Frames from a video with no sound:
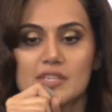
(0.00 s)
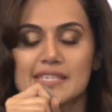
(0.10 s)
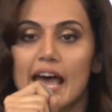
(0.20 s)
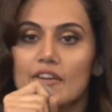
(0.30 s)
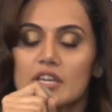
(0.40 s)

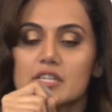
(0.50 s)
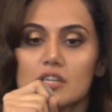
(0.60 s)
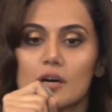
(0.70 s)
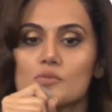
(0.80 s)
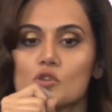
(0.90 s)
savvy in
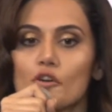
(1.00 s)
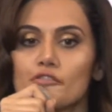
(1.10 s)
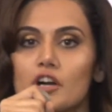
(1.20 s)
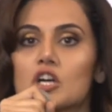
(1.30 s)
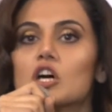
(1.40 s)
terms of
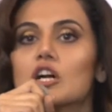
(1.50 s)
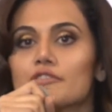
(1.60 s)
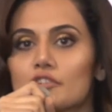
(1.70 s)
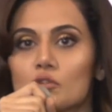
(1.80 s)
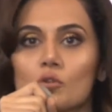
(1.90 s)
a
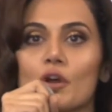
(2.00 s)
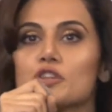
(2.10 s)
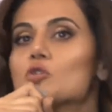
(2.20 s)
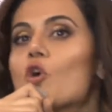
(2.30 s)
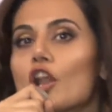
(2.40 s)
girl
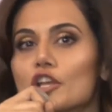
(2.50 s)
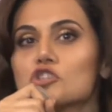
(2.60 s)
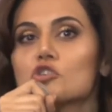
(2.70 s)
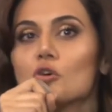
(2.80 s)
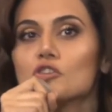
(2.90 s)
going to
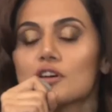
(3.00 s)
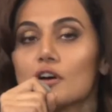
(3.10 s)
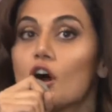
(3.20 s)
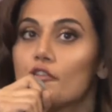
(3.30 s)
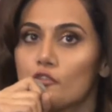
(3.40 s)
college could
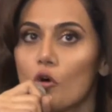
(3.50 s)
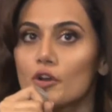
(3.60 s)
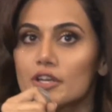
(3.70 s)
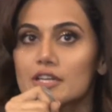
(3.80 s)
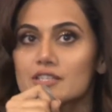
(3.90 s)

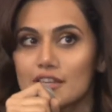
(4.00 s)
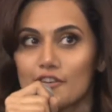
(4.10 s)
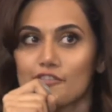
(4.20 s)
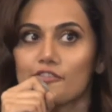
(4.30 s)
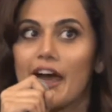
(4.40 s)
afford it
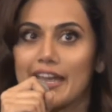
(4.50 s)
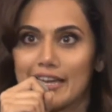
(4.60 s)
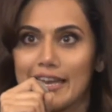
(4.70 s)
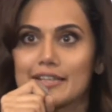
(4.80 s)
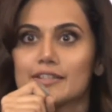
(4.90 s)
if I
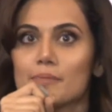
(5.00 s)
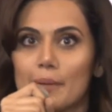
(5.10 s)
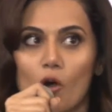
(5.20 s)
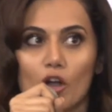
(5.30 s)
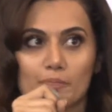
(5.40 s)
collected my
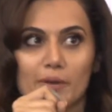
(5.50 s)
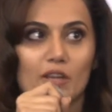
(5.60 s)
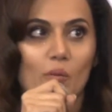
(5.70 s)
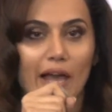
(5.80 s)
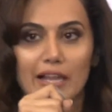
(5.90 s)
pocket
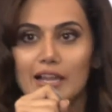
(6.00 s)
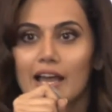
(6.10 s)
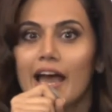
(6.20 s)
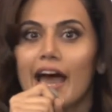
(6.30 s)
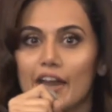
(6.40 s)
money well
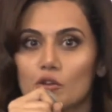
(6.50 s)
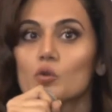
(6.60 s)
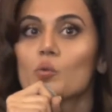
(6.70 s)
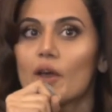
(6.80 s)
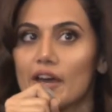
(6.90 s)
and
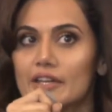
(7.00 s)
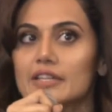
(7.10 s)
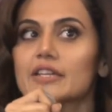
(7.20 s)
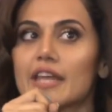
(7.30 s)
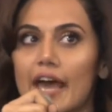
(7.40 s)
could wear it
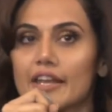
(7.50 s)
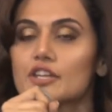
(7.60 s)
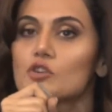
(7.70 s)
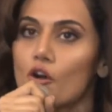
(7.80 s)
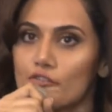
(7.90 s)
and carry
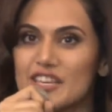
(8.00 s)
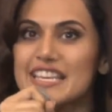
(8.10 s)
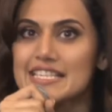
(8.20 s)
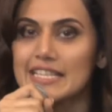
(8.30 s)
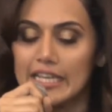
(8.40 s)
it off
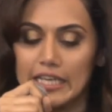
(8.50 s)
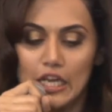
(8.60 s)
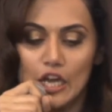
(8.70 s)
easily.